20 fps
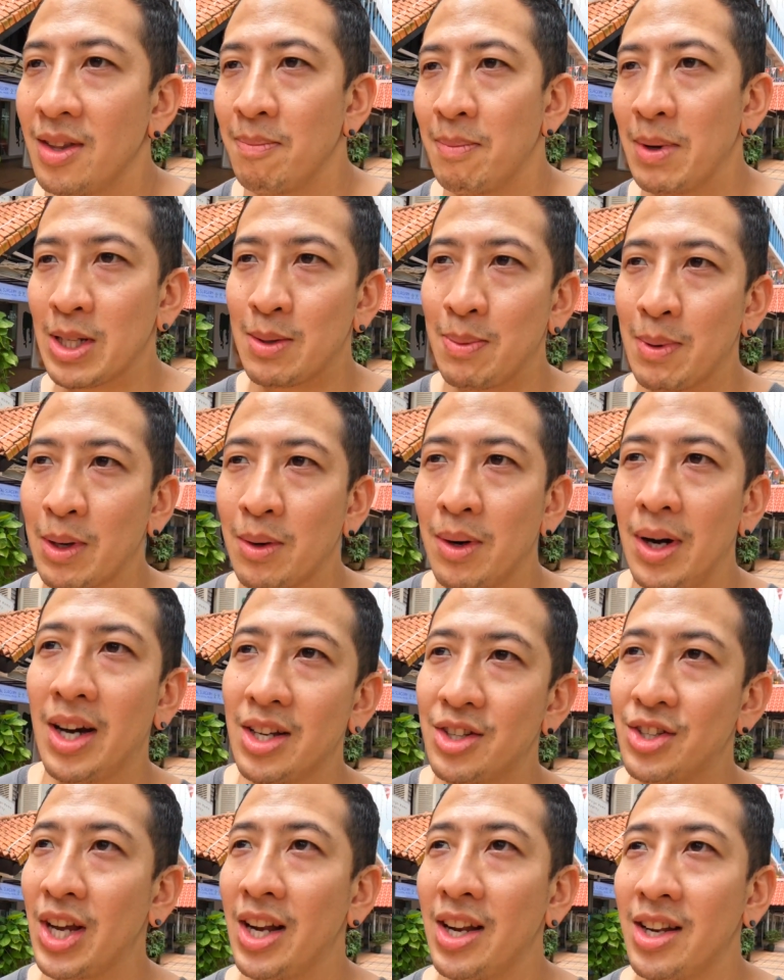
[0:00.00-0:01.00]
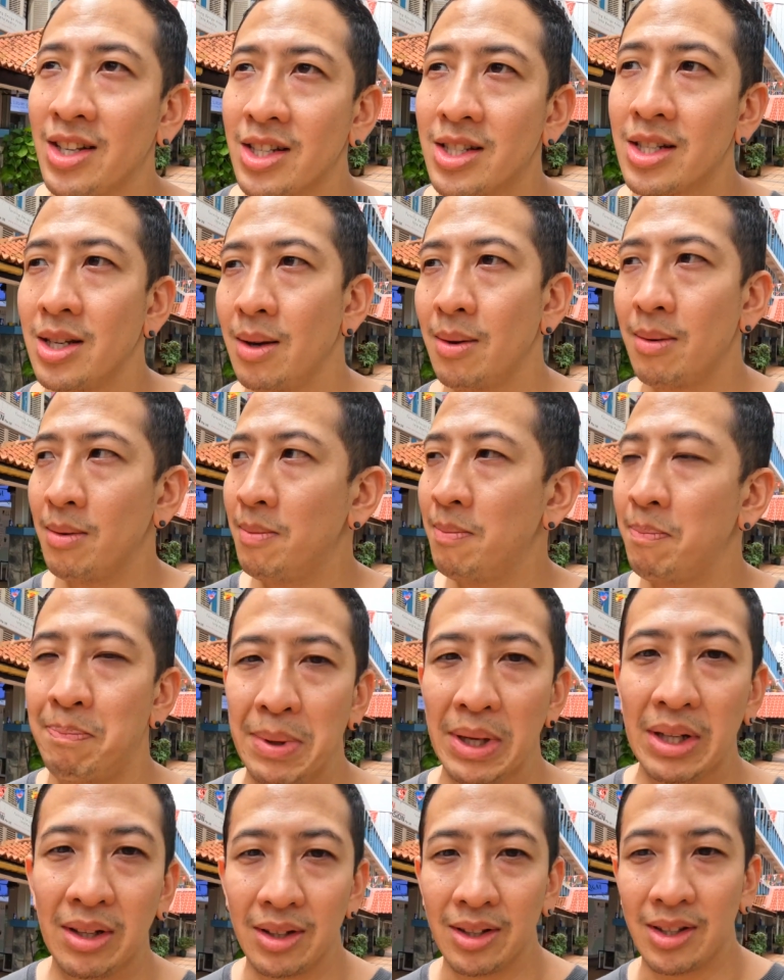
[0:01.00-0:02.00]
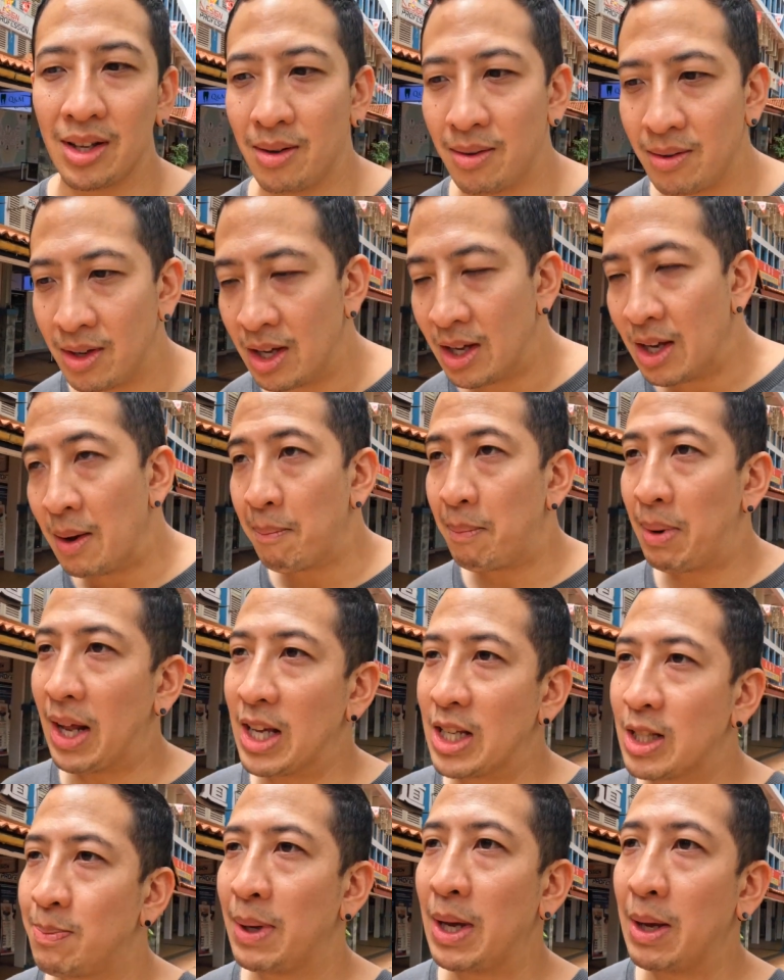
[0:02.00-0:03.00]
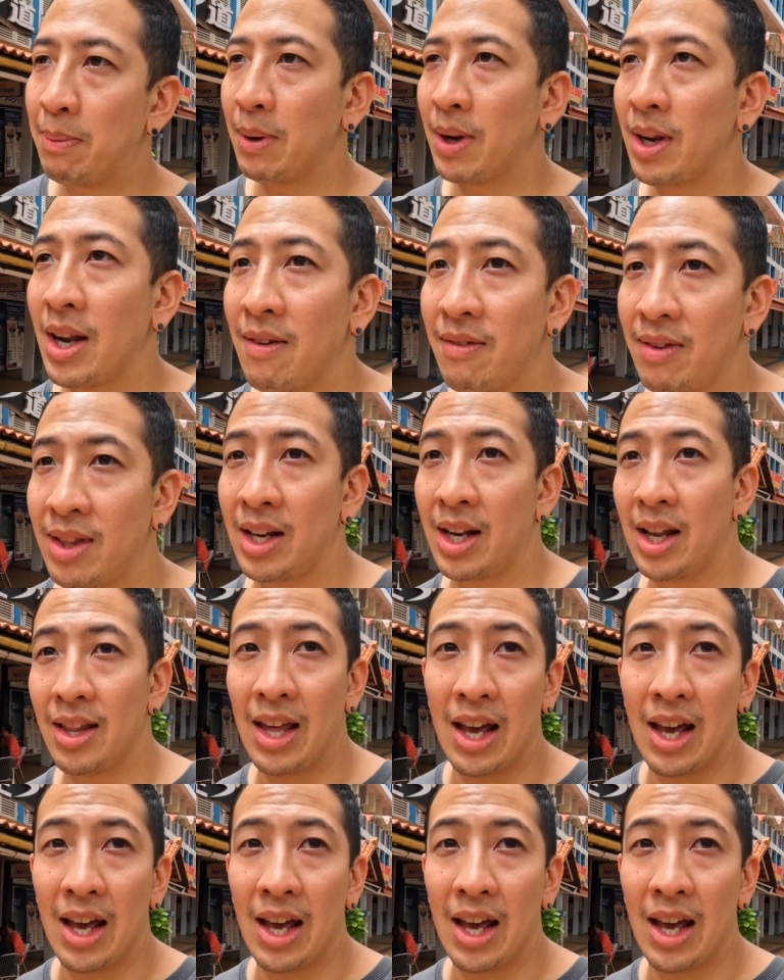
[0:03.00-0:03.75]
must have been quite a challenge to build and place people and everything like